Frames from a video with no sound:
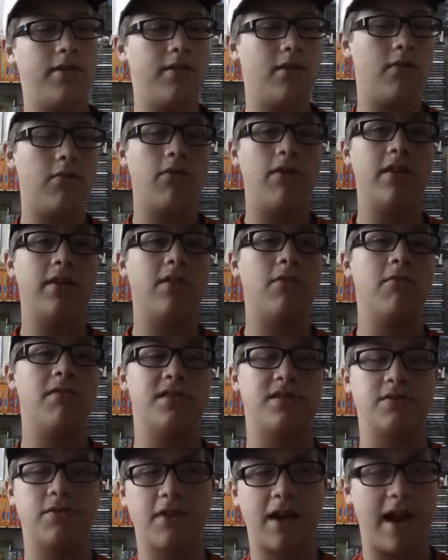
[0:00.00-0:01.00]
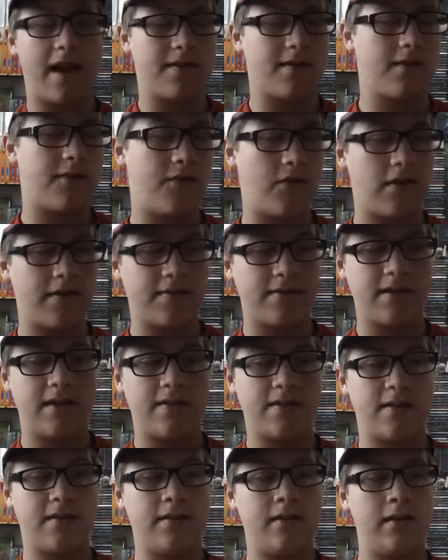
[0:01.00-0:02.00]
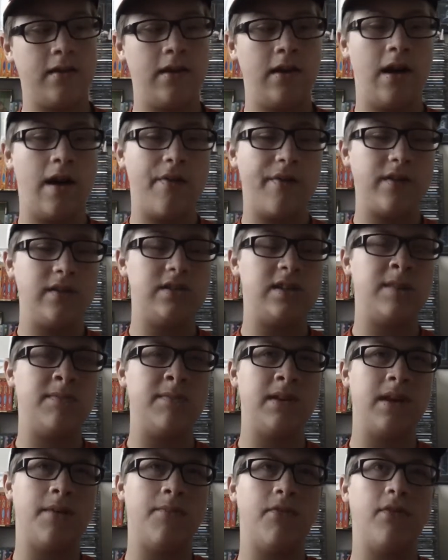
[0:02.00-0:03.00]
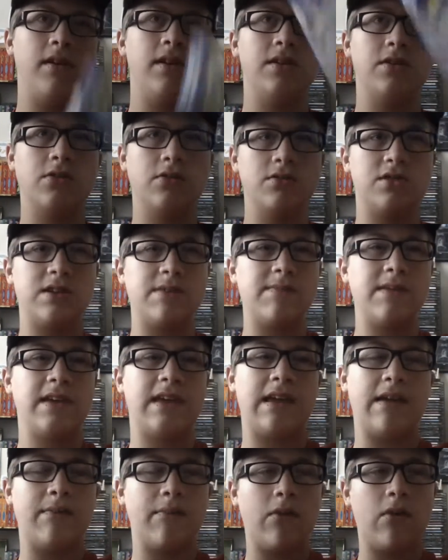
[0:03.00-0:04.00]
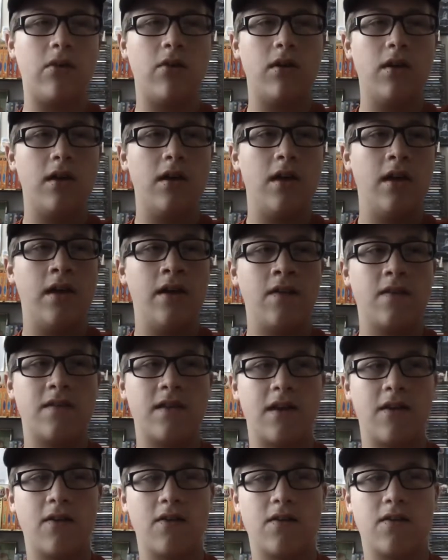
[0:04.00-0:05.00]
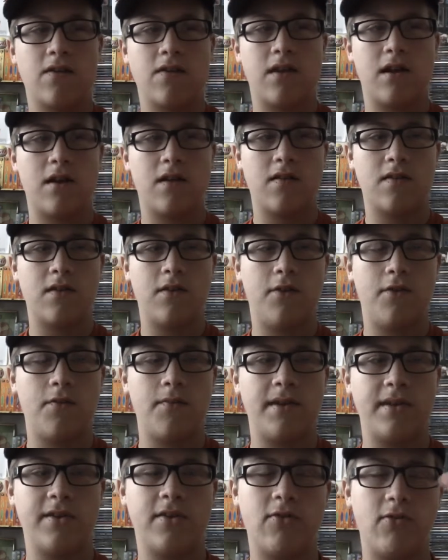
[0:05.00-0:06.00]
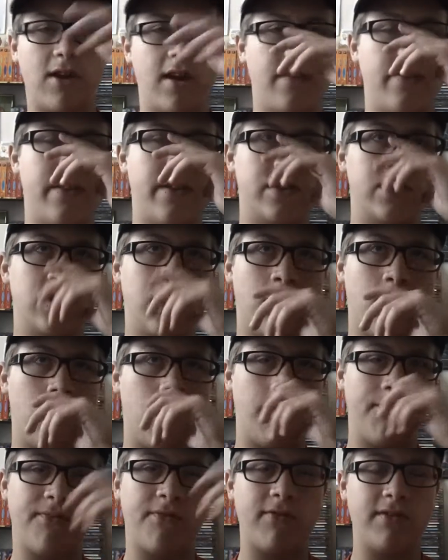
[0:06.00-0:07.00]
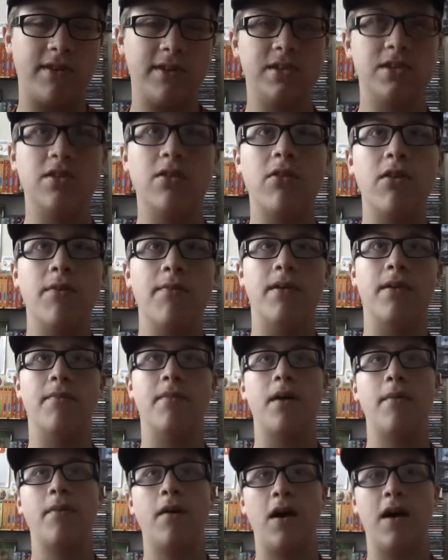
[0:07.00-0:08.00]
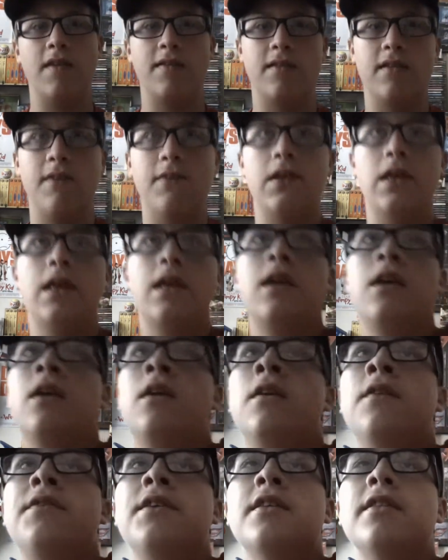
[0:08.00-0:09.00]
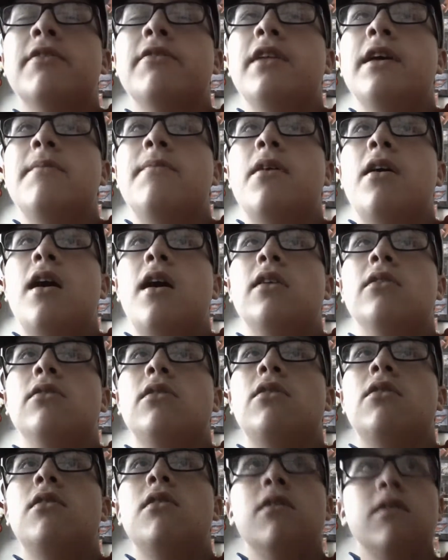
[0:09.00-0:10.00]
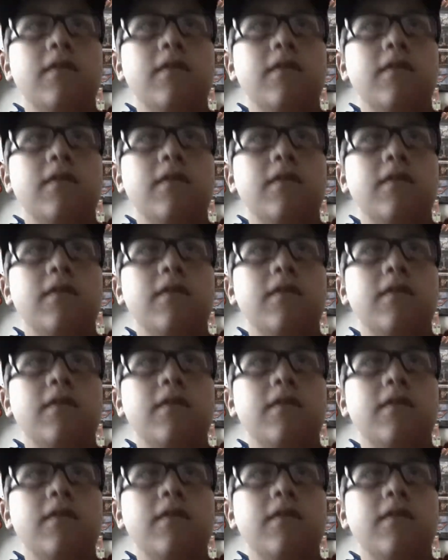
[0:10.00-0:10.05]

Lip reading: the original cast of the first season. I'm pretty sure Jimmy Kimmel, Sarah Silverman created the show, I'm pretty sure, but I'm not positive. This one I bought a long